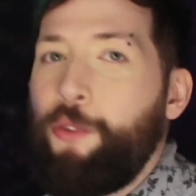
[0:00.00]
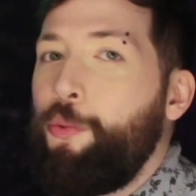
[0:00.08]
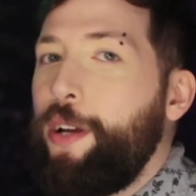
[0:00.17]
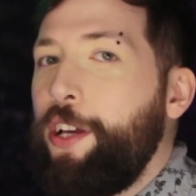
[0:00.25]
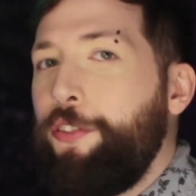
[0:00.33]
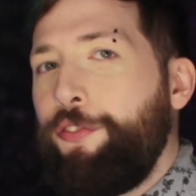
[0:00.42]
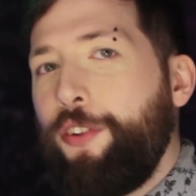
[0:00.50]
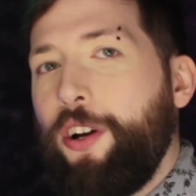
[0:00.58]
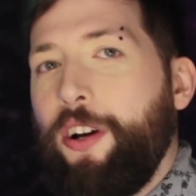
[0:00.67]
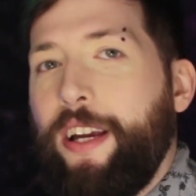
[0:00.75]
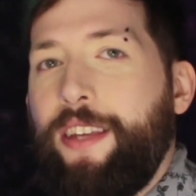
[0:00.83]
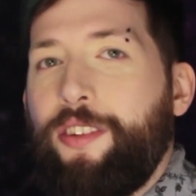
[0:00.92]
Real
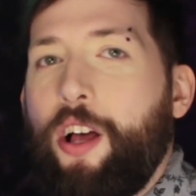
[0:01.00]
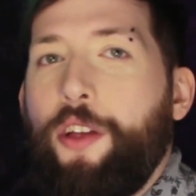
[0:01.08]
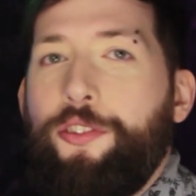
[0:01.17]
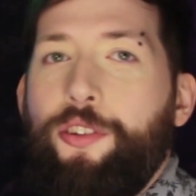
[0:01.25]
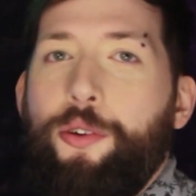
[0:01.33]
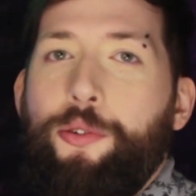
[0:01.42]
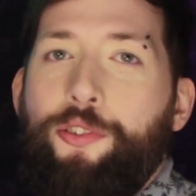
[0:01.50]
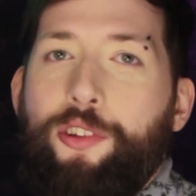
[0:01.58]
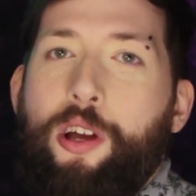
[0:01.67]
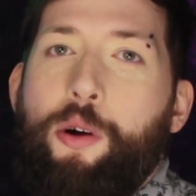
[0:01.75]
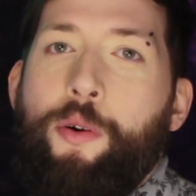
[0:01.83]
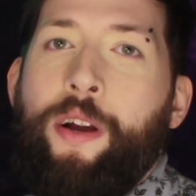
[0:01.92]
fur is also
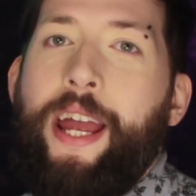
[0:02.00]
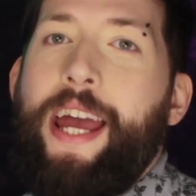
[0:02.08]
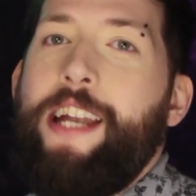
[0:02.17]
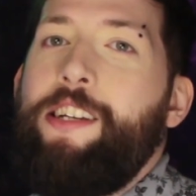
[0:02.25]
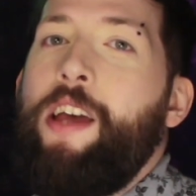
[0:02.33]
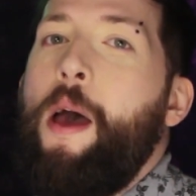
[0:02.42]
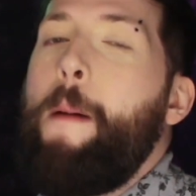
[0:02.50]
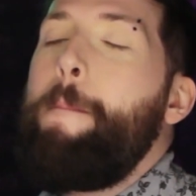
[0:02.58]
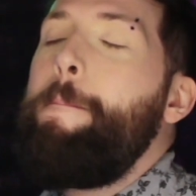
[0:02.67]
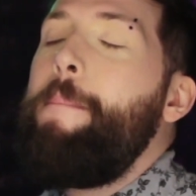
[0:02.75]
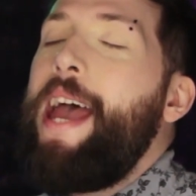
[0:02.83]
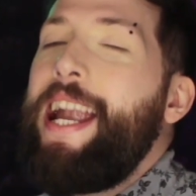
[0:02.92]
slower and
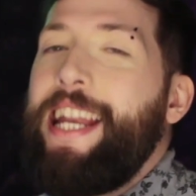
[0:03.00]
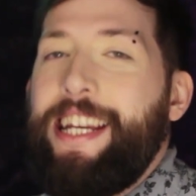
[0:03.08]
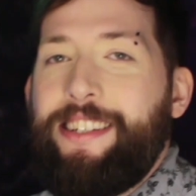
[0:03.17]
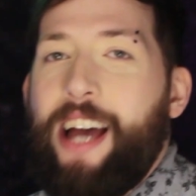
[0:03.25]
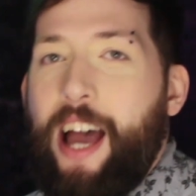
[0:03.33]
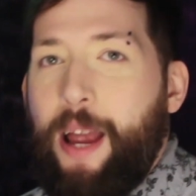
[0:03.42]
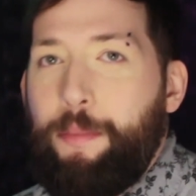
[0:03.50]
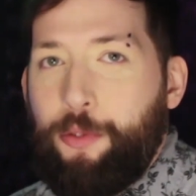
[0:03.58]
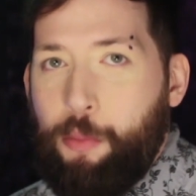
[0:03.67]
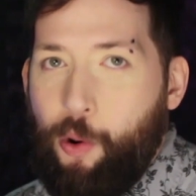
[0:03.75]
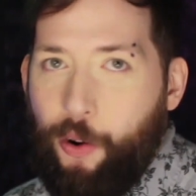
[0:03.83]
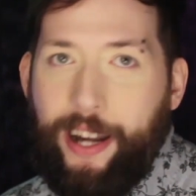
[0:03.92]
many
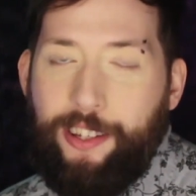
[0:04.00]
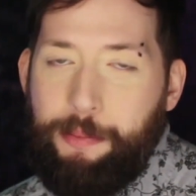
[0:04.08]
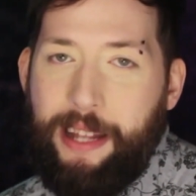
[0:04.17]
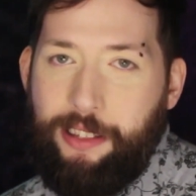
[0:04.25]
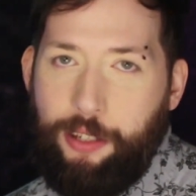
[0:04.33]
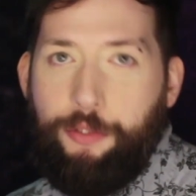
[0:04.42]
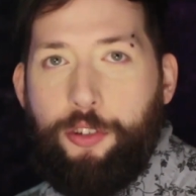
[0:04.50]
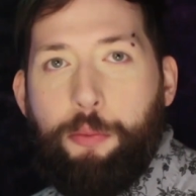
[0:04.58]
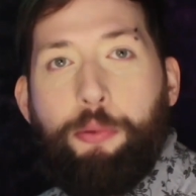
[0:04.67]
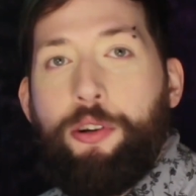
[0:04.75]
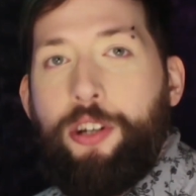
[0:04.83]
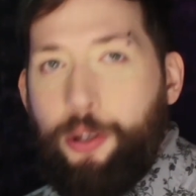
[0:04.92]
times more expensive
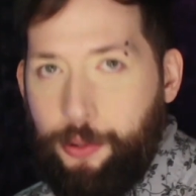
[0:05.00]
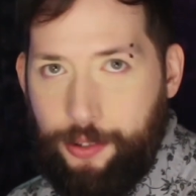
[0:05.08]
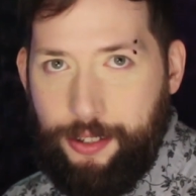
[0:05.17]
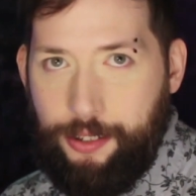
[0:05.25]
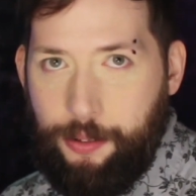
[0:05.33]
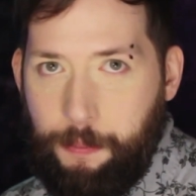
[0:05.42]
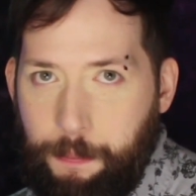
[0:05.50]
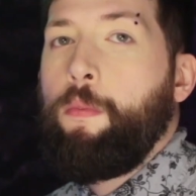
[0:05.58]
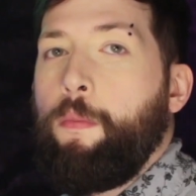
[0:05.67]
to produce.